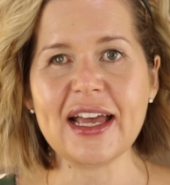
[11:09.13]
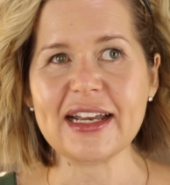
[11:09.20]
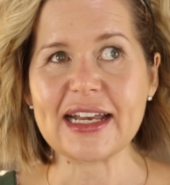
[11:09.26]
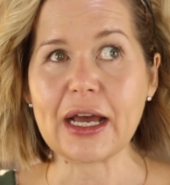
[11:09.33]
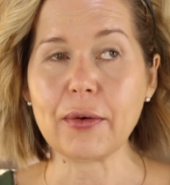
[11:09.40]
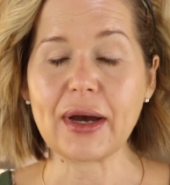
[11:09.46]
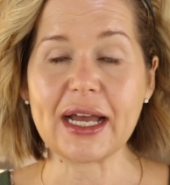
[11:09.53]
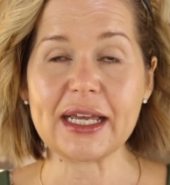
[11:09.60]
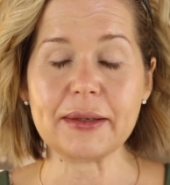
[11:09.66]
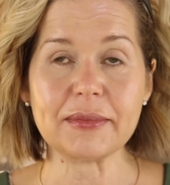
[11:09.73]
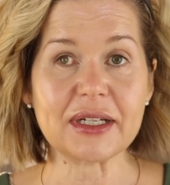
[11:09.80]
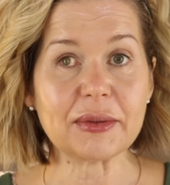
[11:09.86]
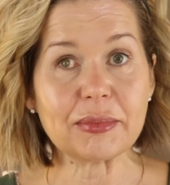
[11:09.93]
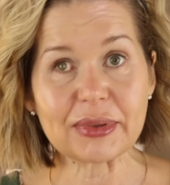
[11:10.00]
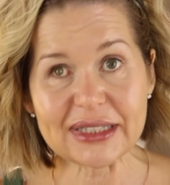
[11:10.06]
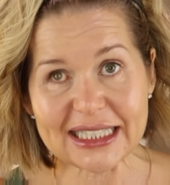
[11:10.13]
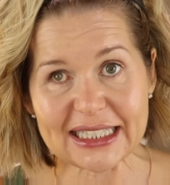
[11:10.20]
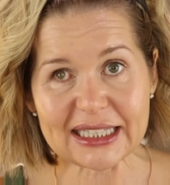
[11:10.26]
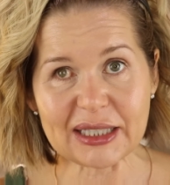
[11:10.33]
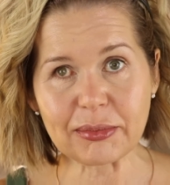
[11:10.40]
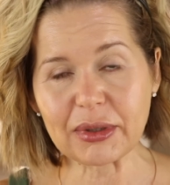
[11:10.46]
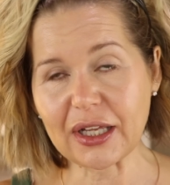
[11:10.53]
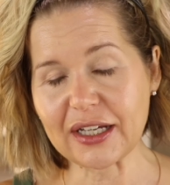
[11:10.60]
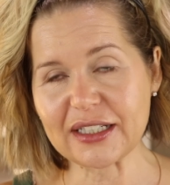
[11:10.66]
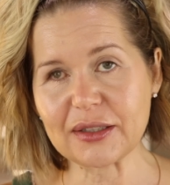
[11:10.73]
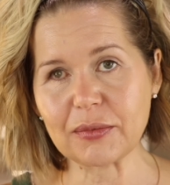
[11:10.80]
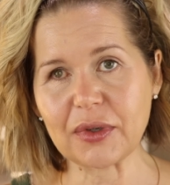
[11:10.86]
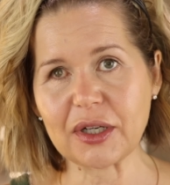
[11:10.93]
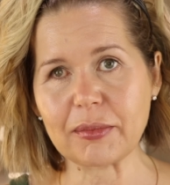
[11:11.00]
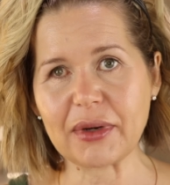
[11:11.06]
Now I am completely blind
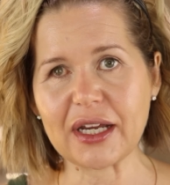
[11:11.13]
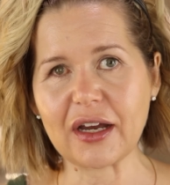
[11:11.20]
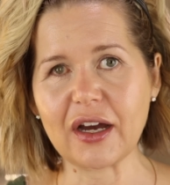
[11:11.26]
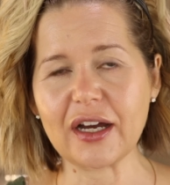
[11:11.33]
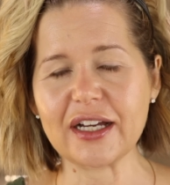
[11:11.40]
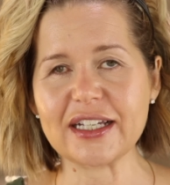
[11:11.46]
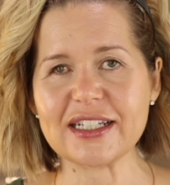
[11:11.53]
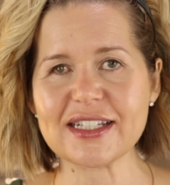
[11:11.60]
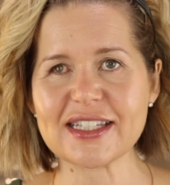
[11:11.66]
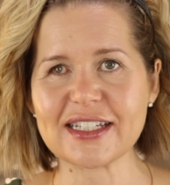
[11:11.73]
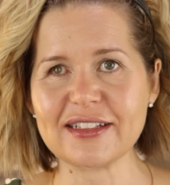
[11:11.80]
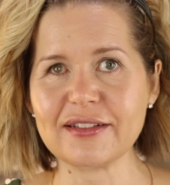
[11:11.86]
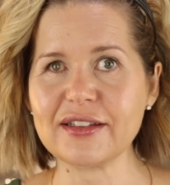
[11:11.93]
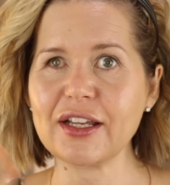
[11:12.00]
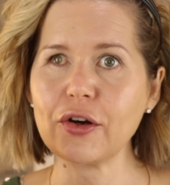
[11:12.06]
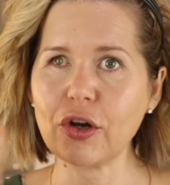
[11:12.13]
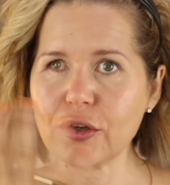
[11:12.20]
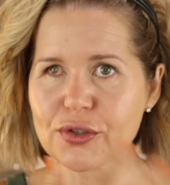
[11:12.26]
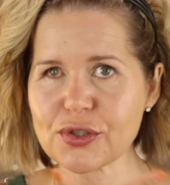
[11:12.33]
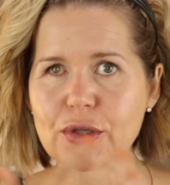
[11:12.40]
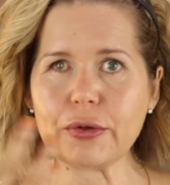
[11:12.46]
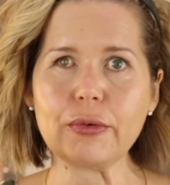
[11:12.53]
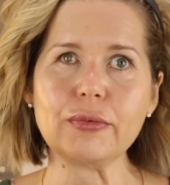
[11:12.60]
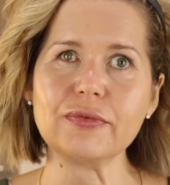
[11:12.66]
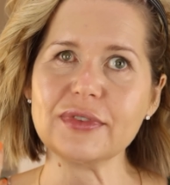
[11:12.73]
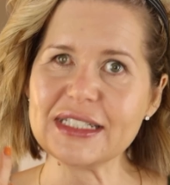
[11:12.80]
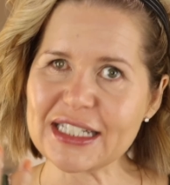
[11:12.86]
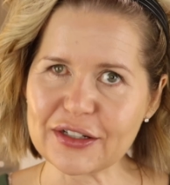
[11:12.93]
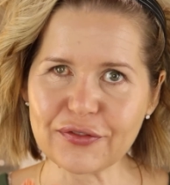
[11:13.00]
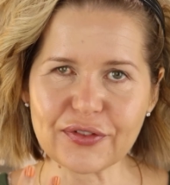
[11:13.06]
in one of my eyes, and they're also
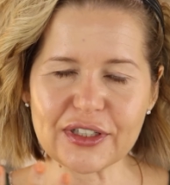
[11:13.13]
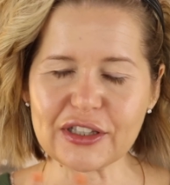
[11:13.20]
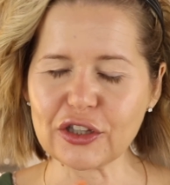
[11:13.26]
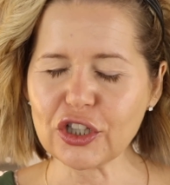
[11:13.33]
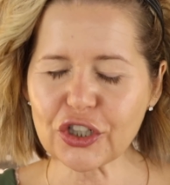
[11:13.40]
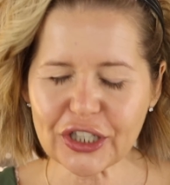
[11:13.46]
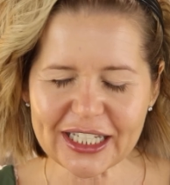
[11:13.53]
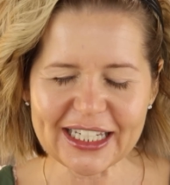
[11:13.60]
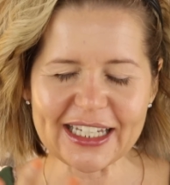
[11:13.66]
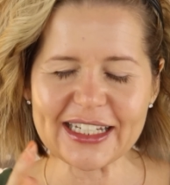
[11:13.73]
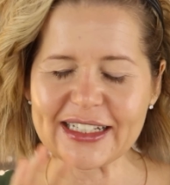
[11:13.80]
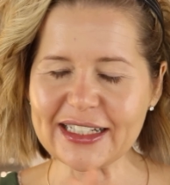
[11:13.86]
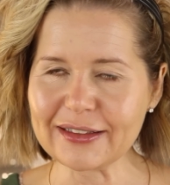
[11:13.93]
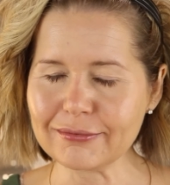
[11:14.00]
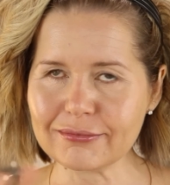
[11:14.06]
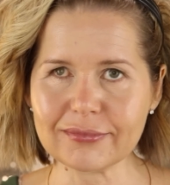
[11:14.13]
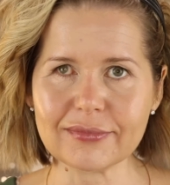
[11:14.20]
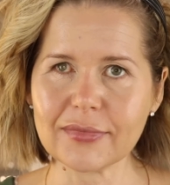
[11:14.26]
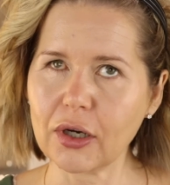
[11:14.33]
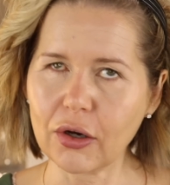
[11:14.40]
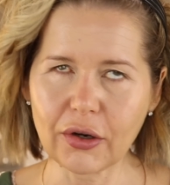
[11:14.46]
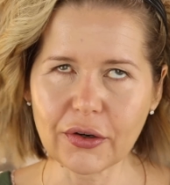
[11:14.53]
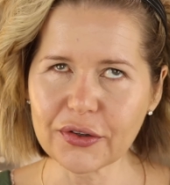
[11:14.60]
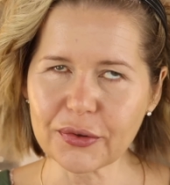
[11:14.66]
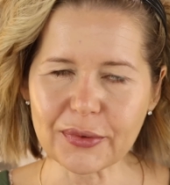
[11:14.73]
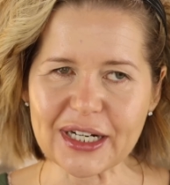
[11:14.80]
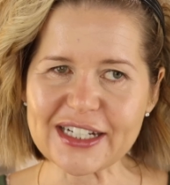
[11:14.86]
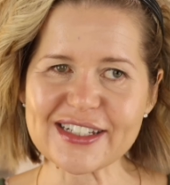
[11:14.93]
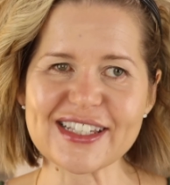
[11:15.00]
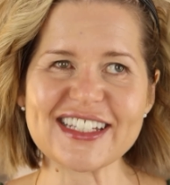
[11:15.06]
different looking and all the
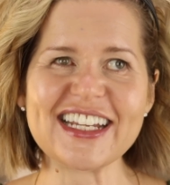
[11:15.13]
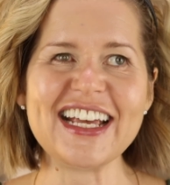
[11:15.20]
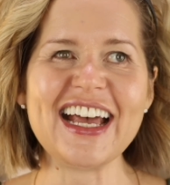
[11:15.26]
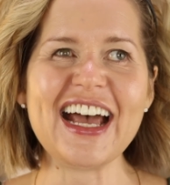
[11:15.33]
rest.